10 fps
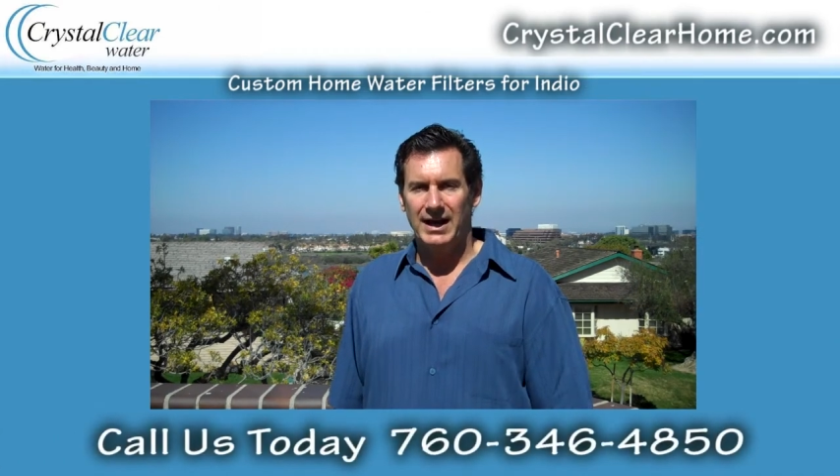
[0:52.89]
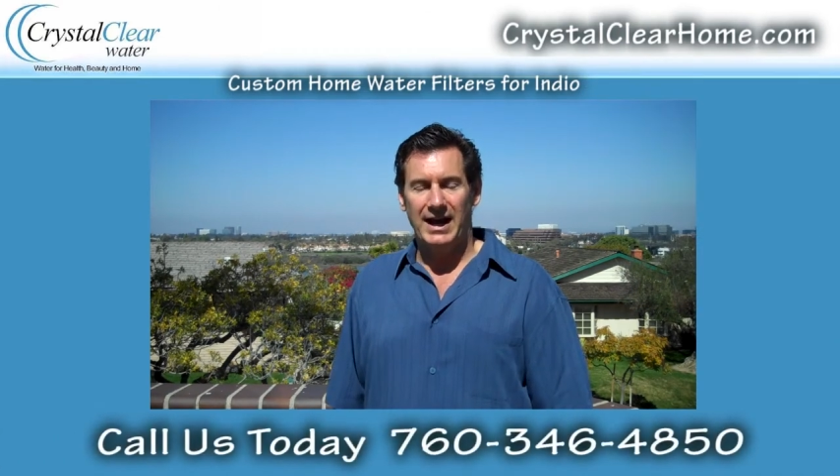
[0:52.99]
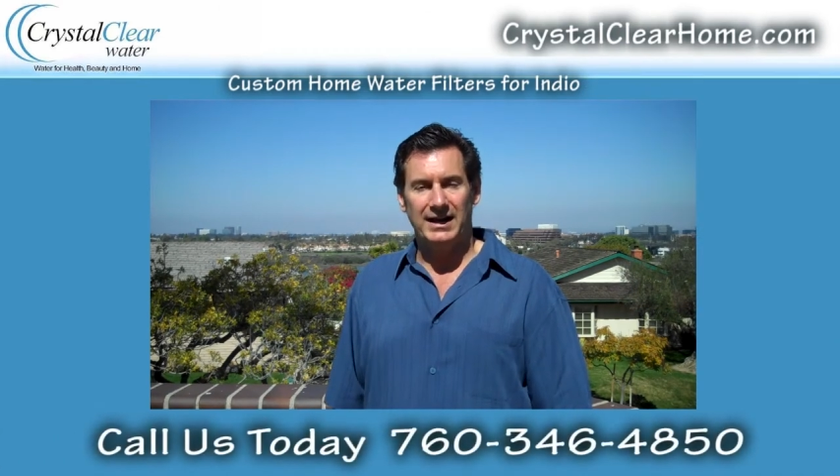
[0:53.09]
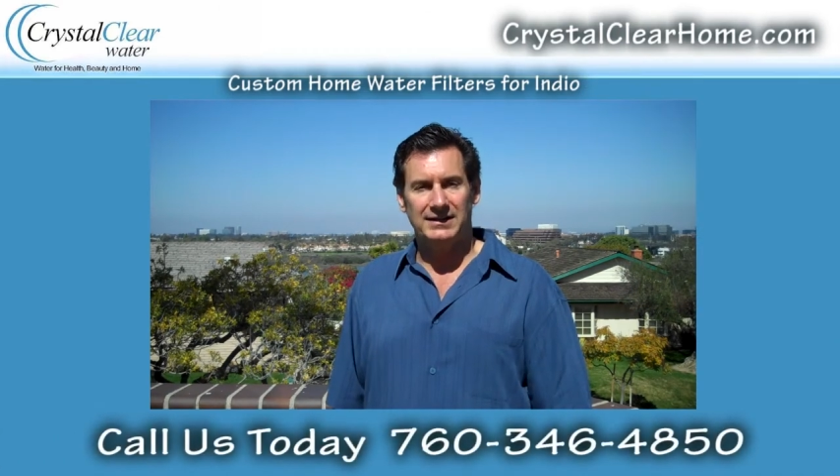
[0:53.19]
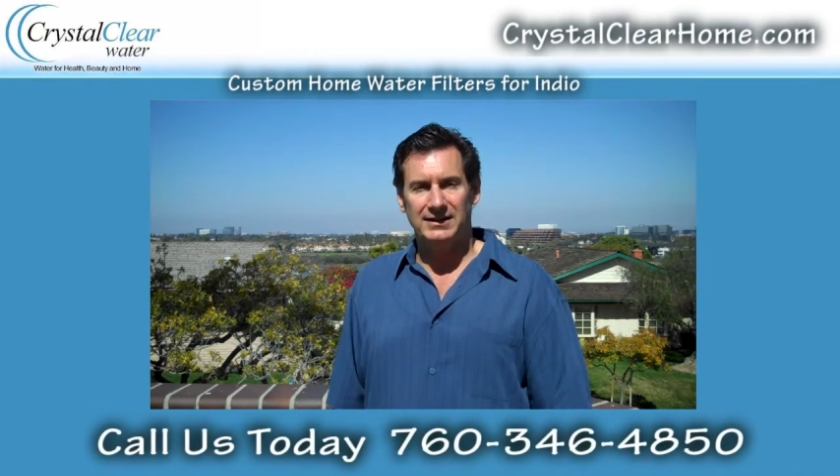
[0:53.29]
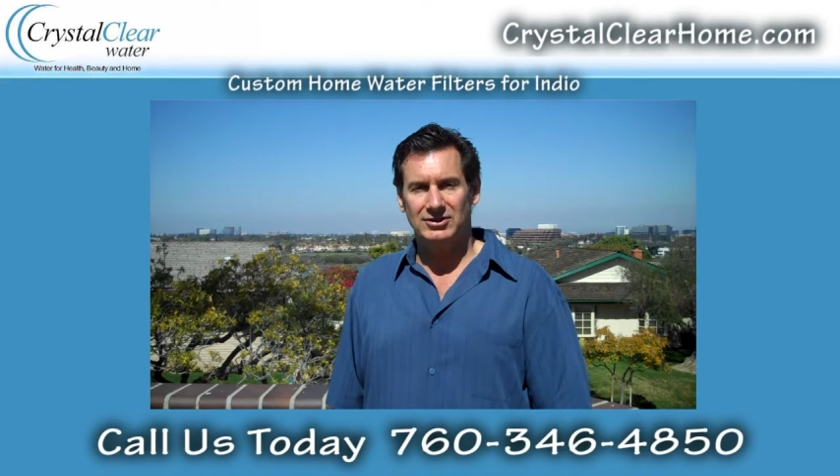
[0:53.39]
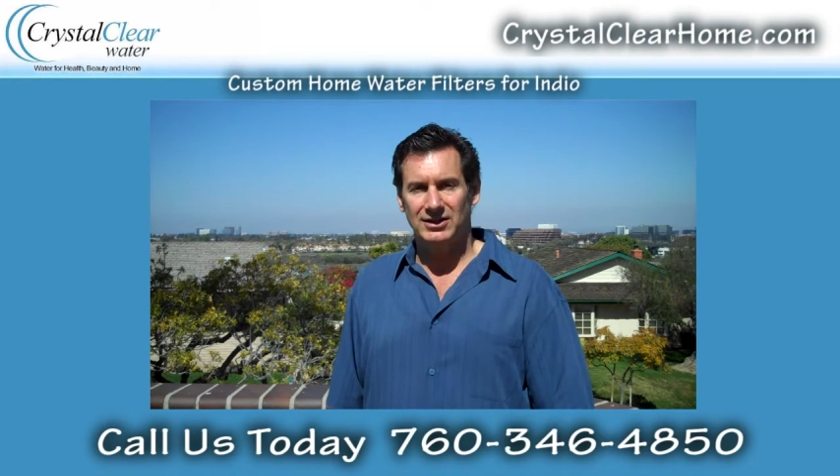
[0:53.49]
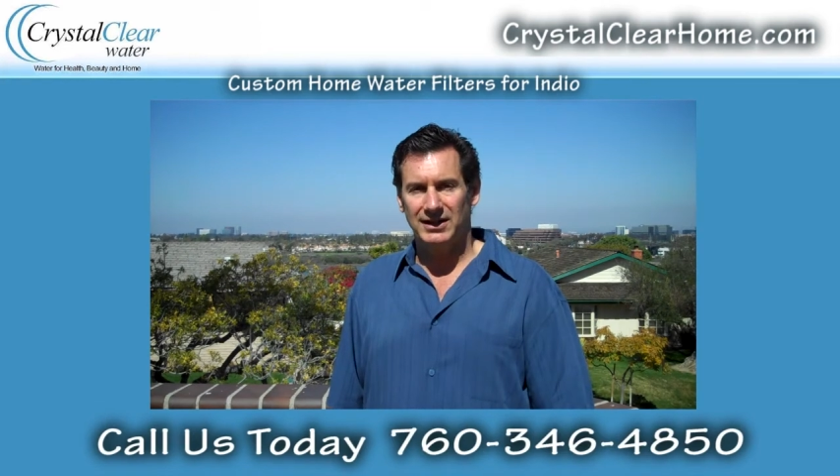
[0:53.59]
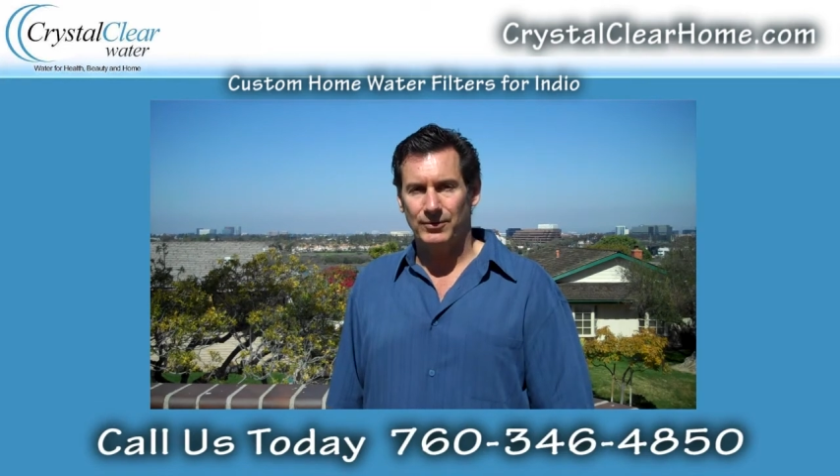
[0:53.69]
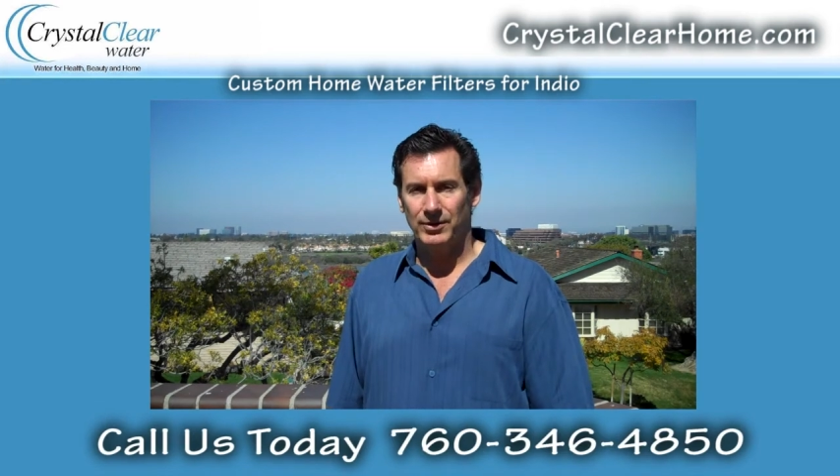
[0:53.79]
And
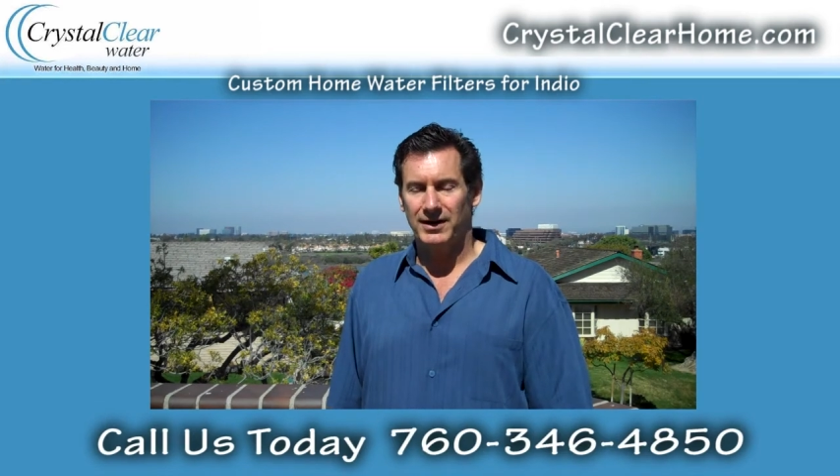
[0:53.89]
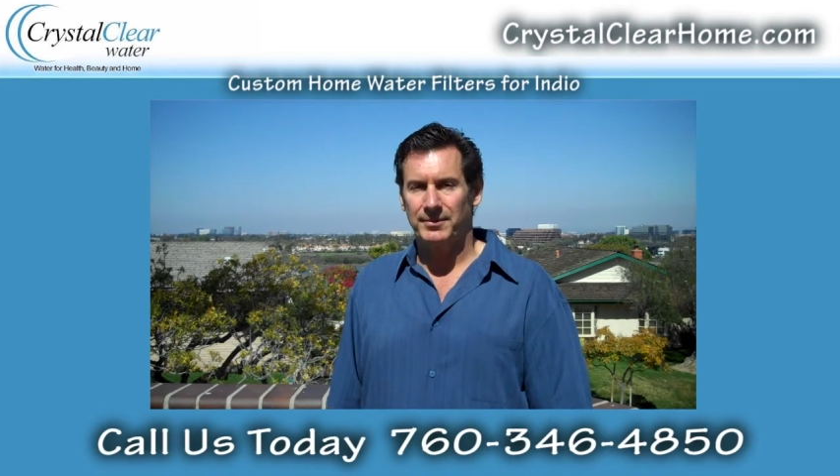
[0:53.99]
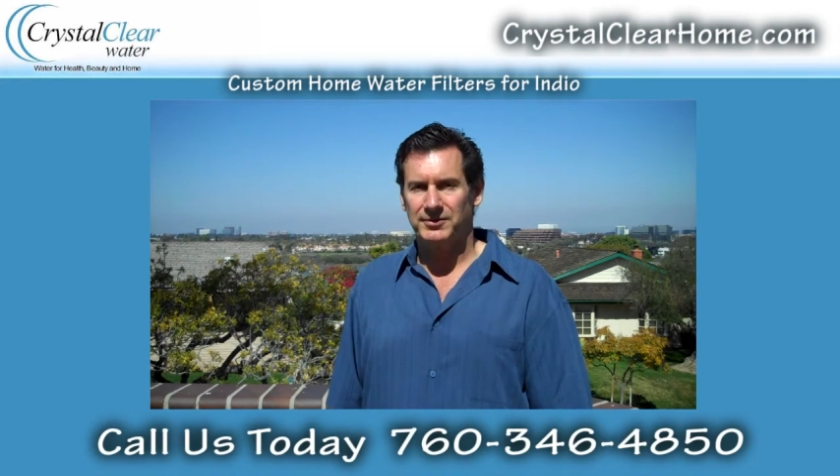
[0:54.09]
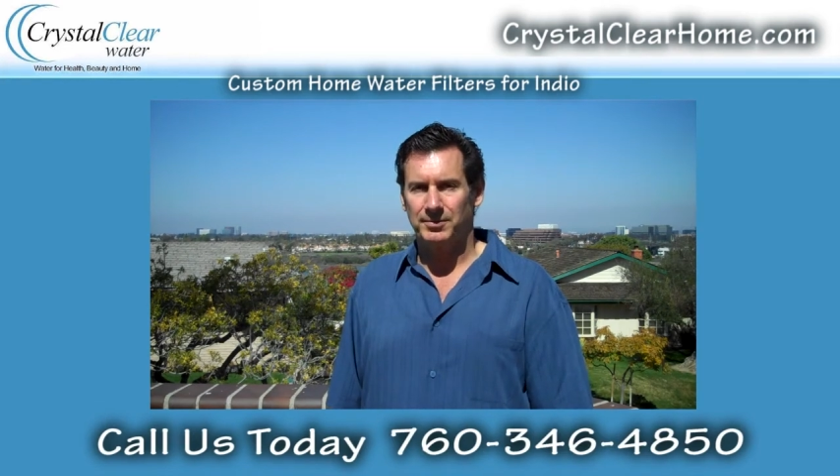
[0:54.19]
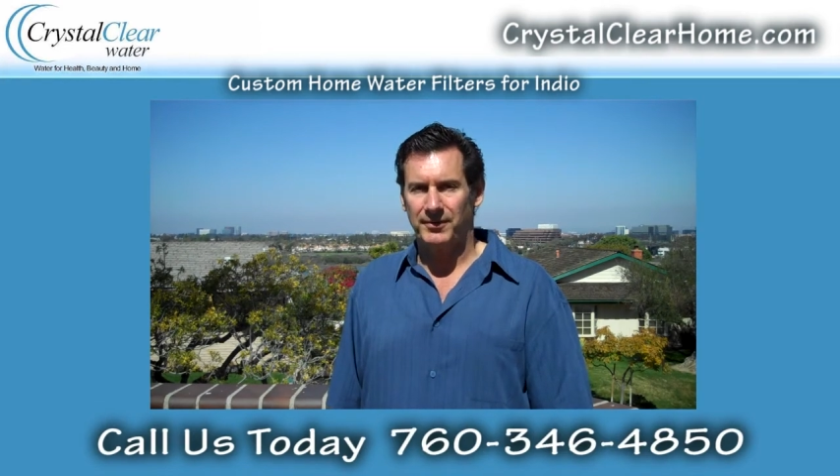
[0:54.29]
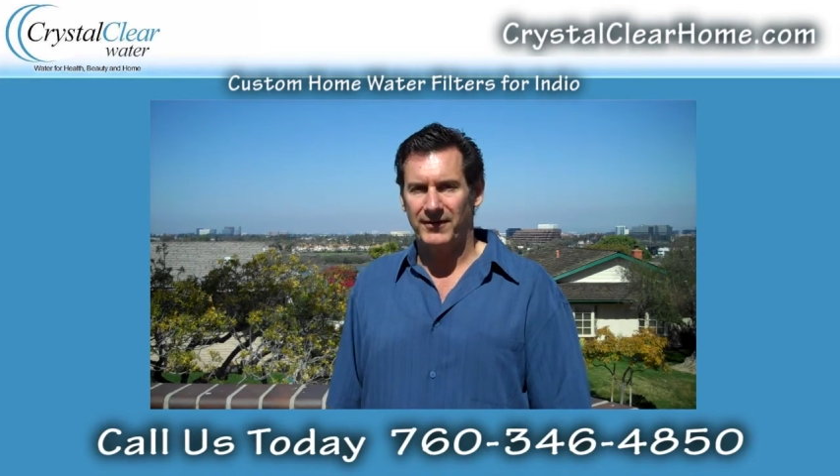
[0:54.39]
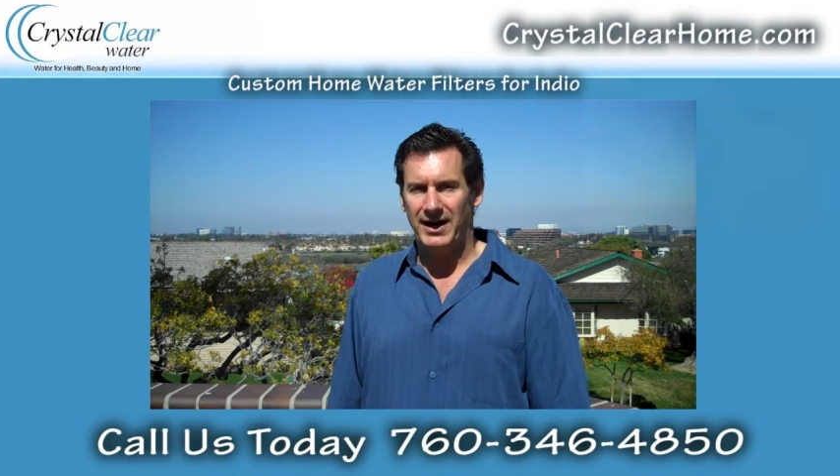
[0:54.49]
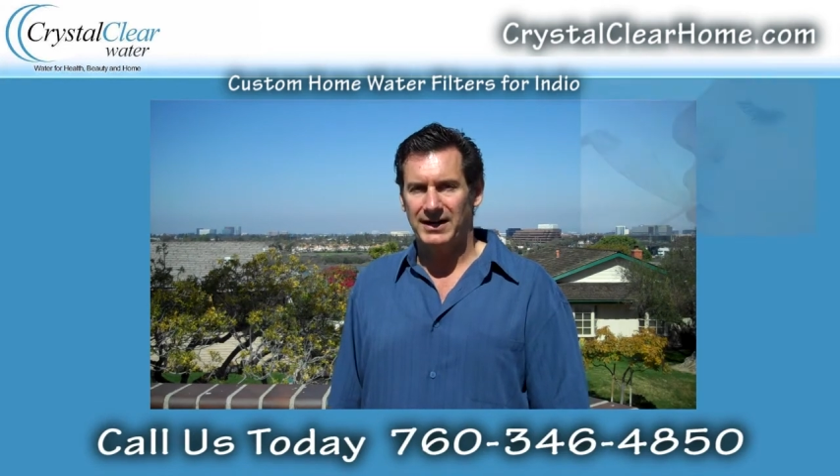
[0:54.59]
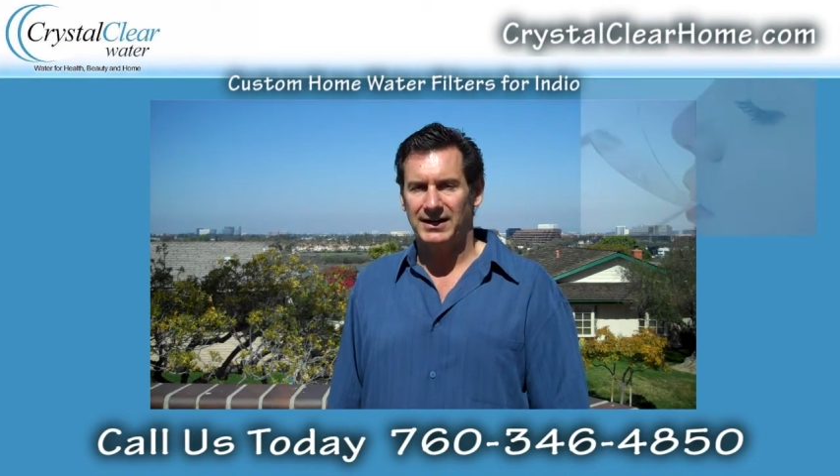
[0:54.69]
additionally, we're able to provide an